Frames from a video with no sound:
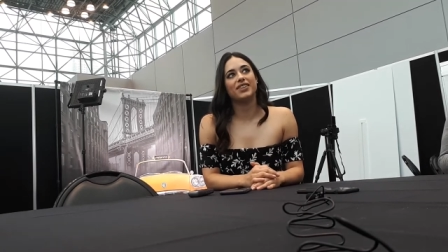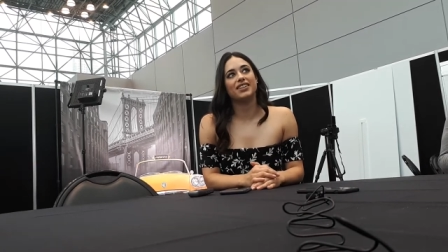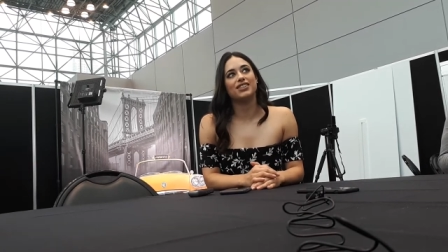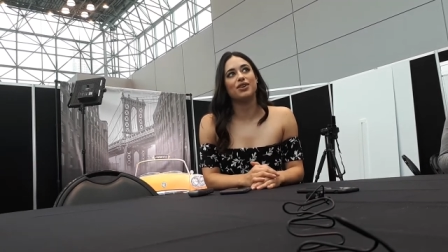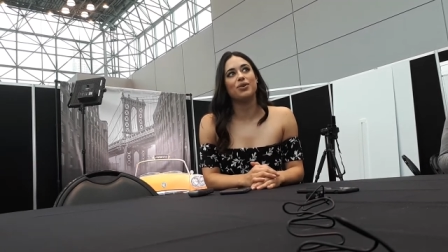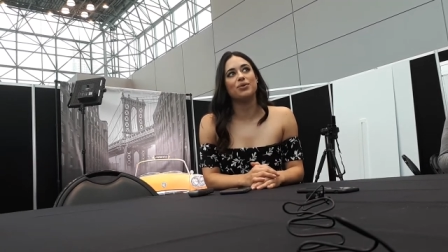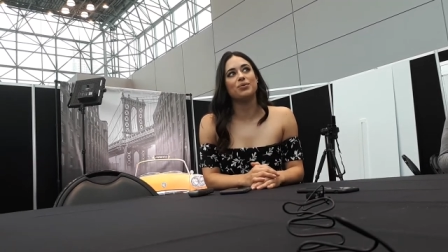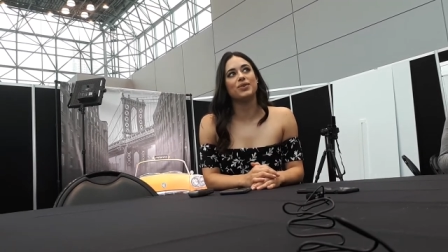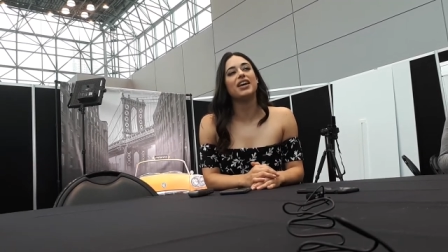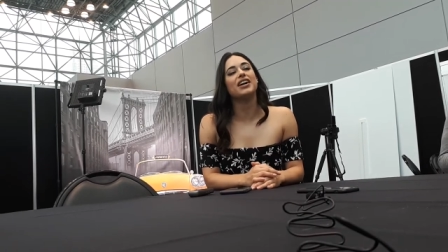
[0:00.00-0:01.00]
So
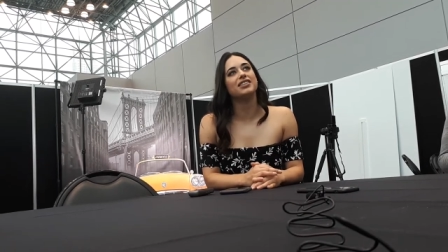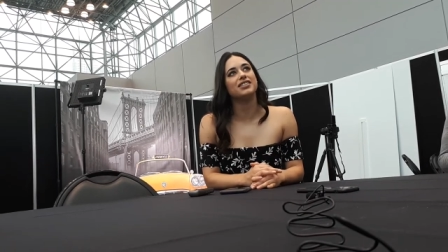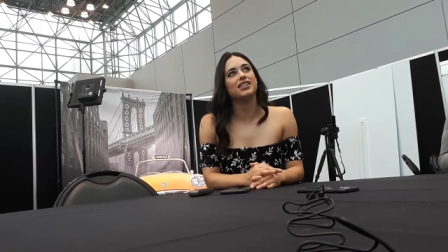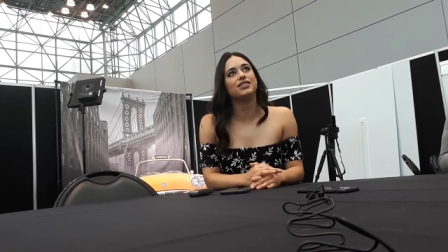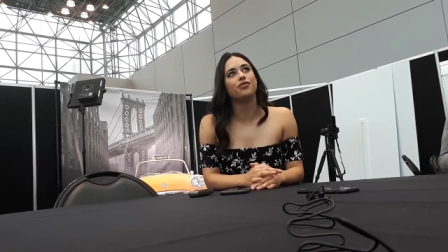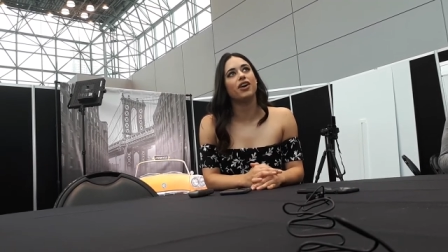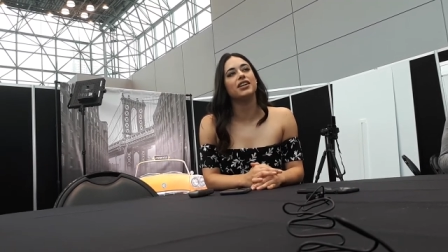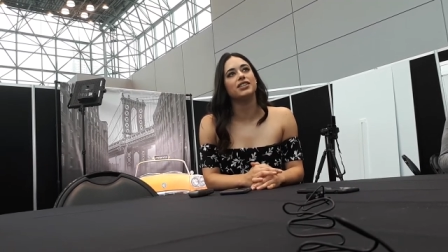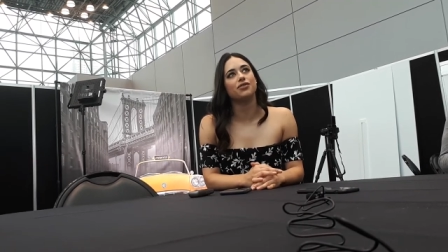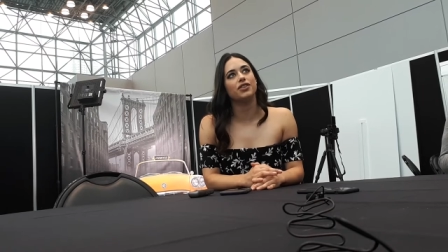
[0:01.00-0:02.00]
yeah, it's fun.
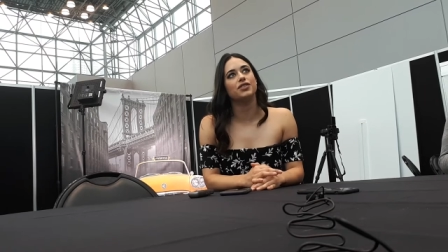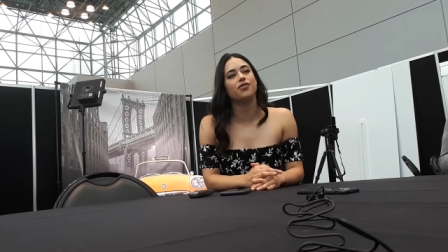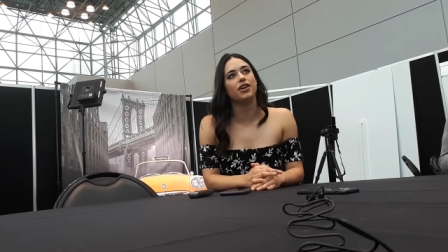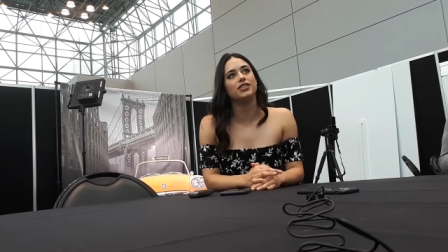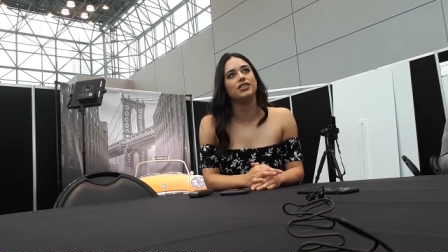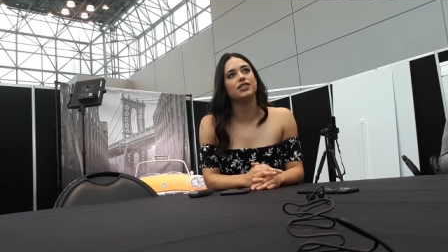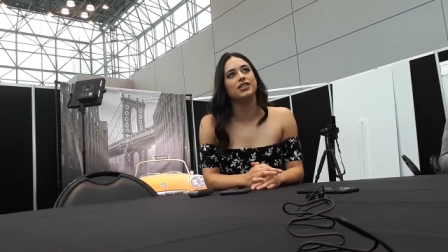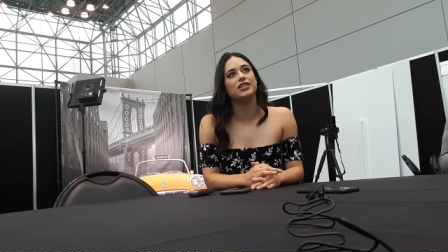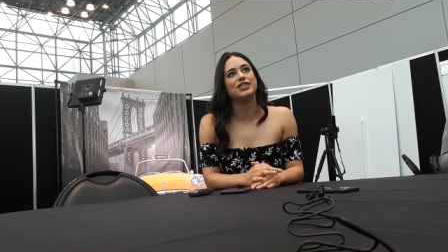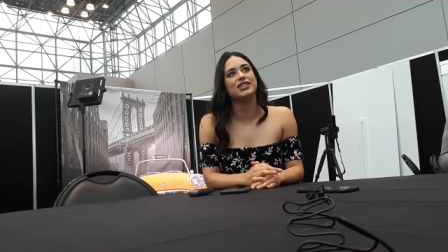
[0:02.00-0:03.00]
It's fun
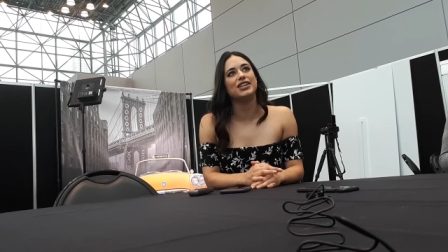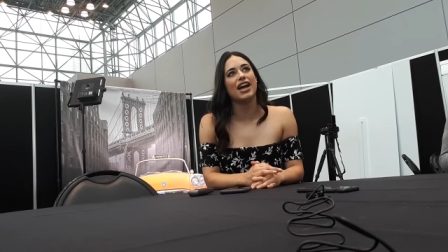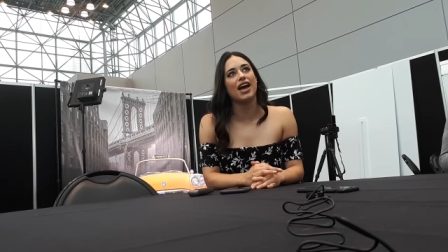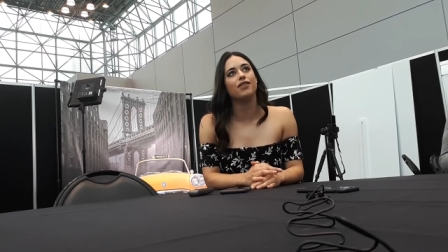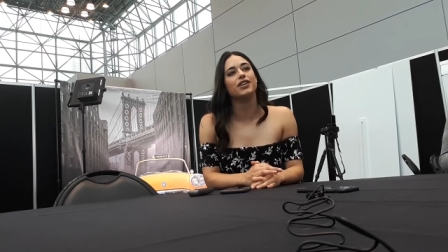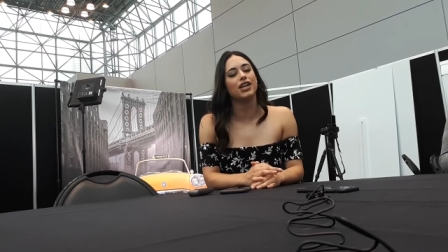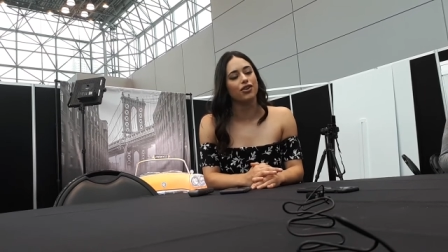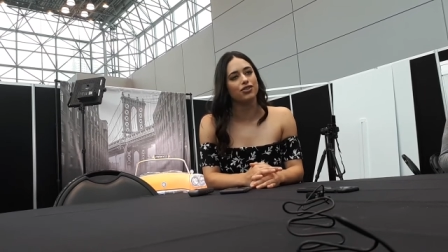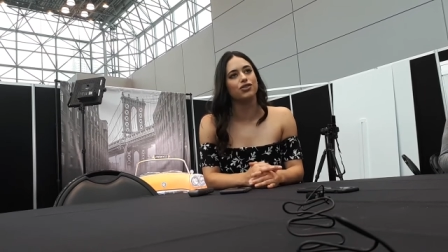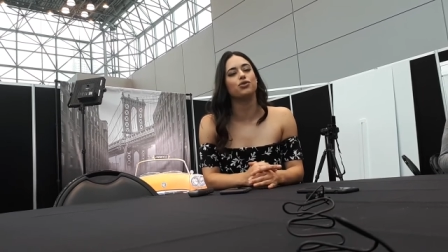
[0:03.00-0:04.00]
to have a
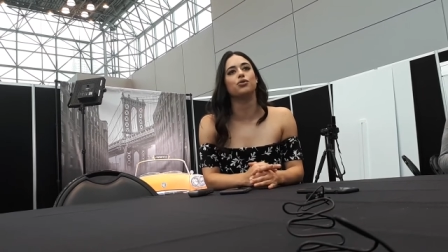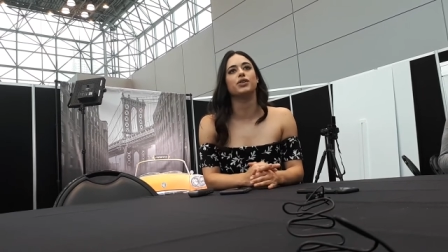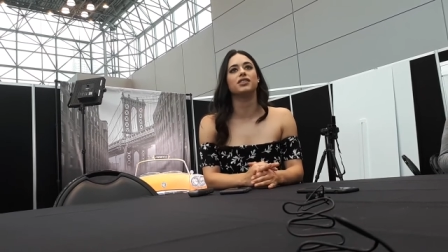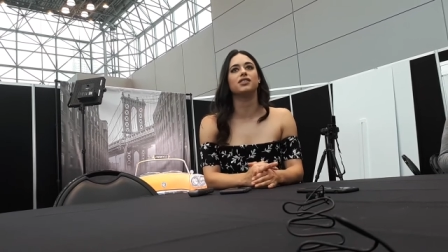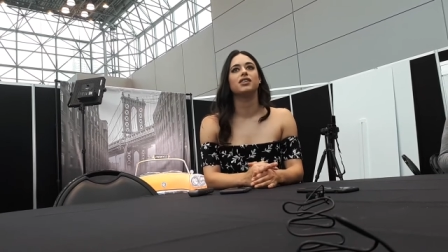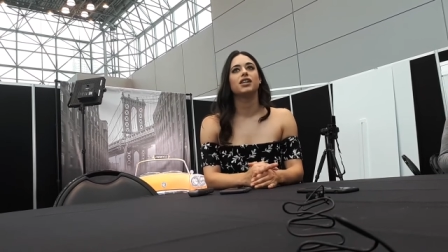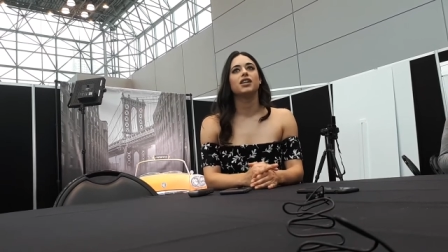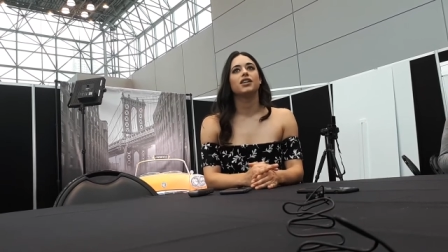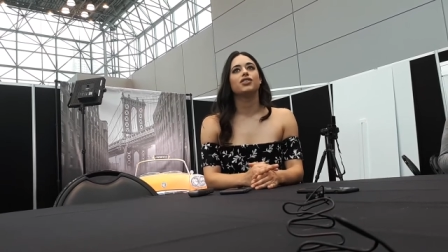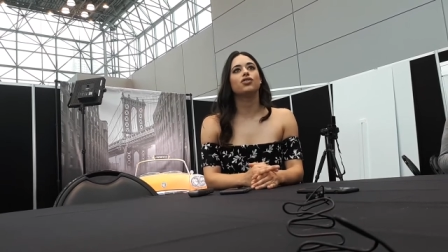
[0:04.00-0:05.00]
character who is
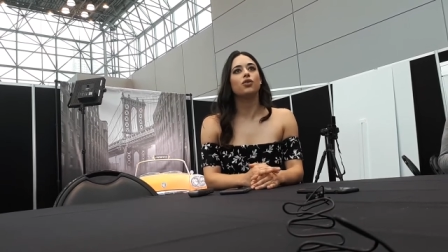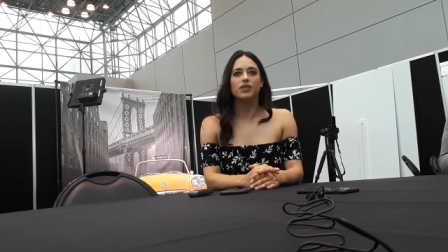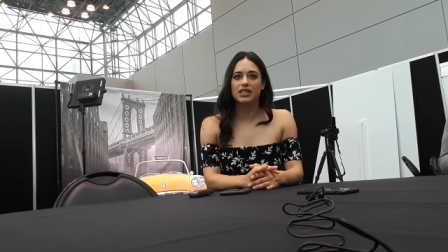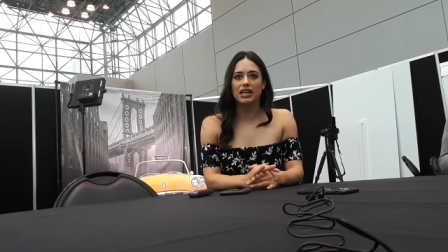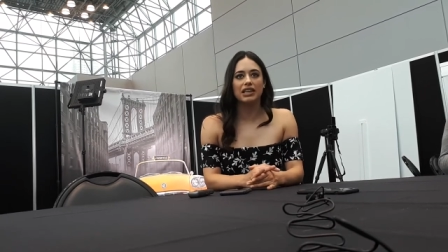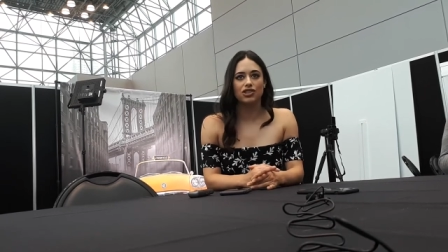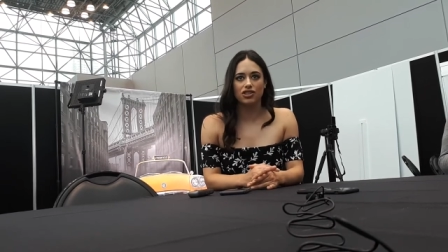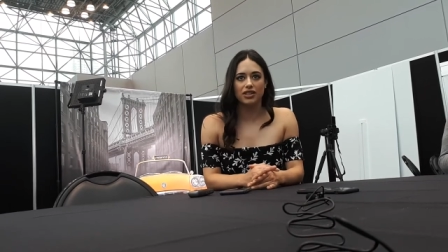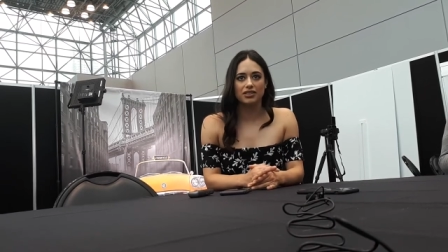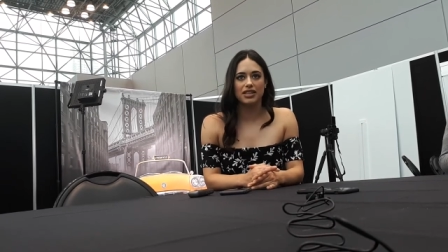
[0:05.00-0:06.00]
so
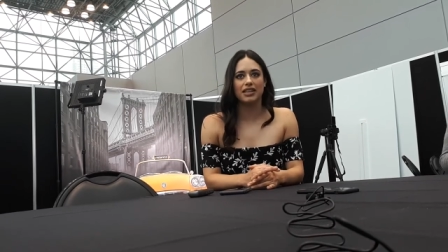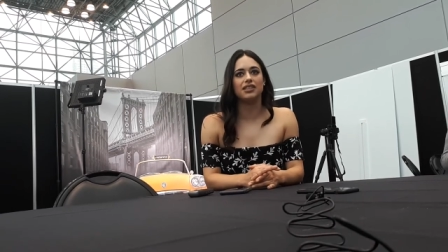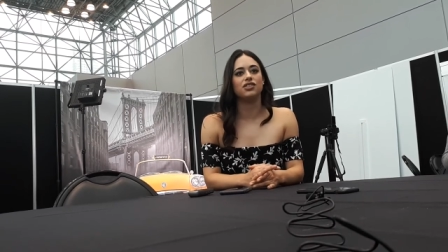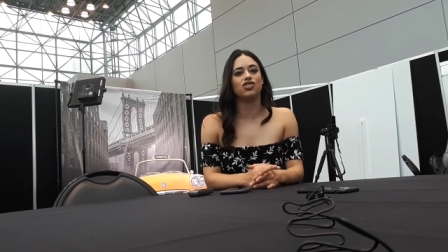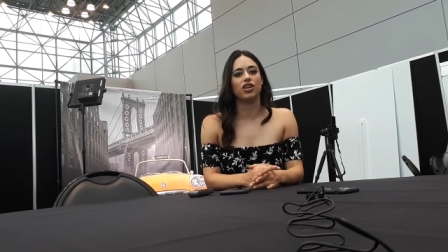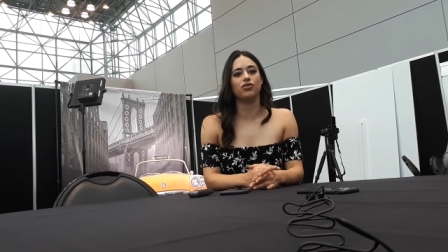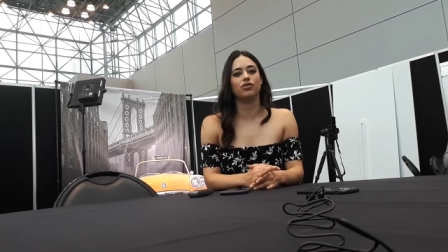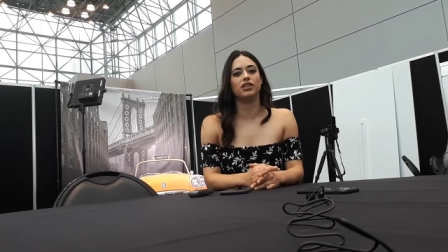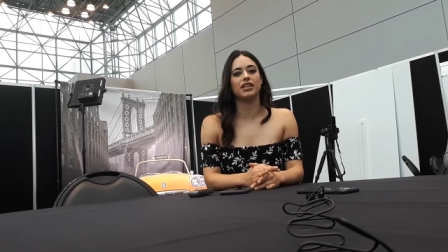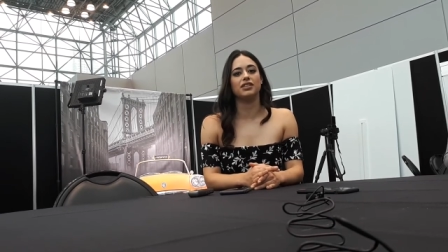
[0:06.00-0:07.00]
intelligent and is
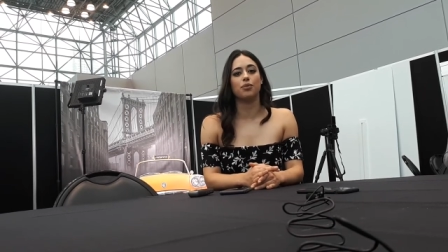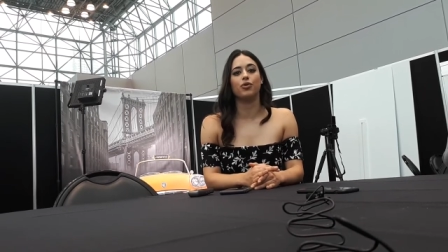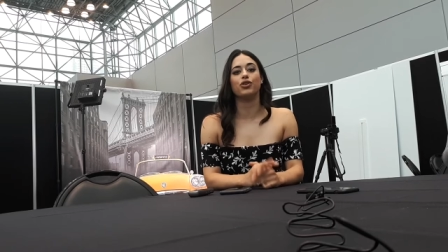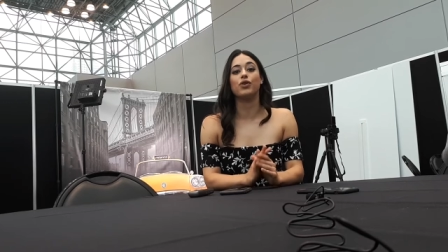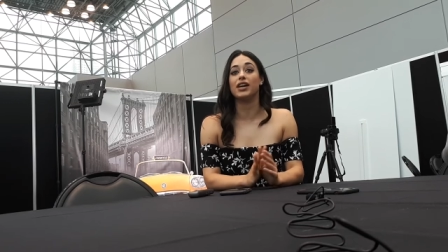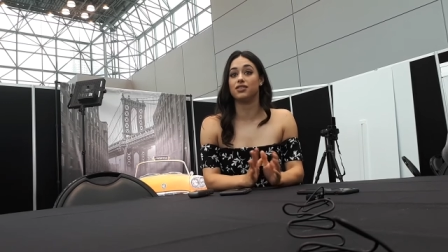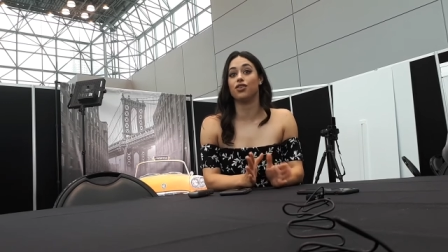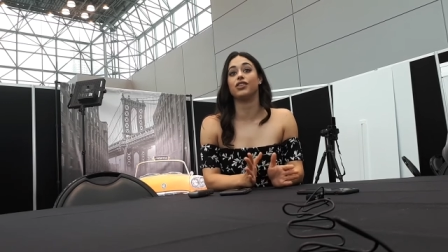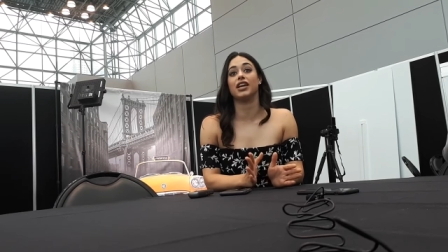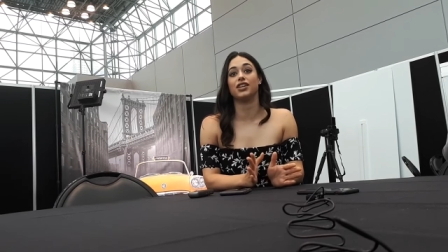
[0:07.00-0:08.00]
generally someone who has all
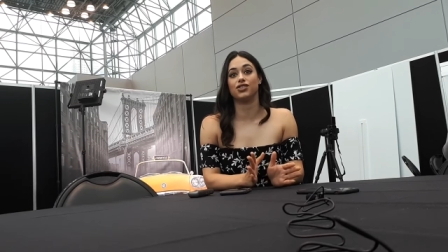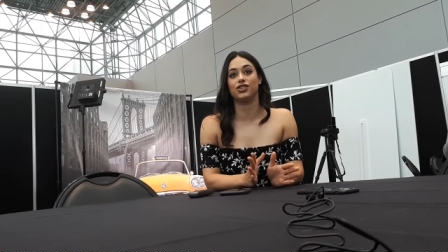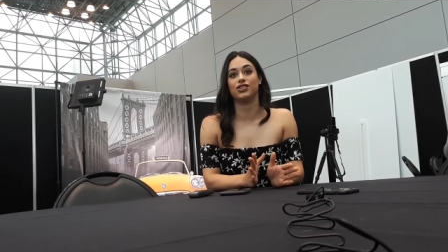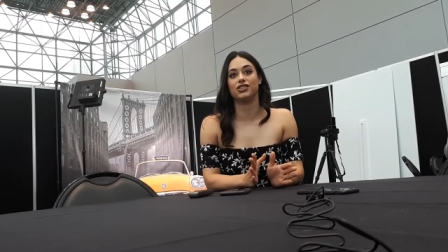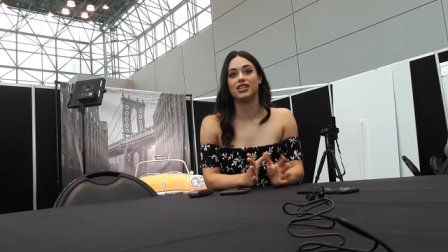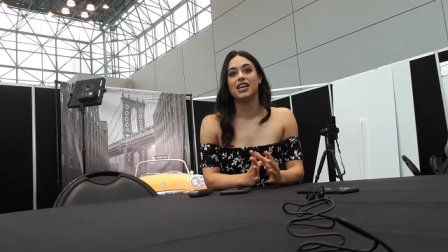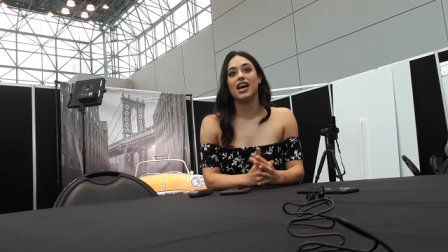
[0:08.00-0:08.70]
the answers.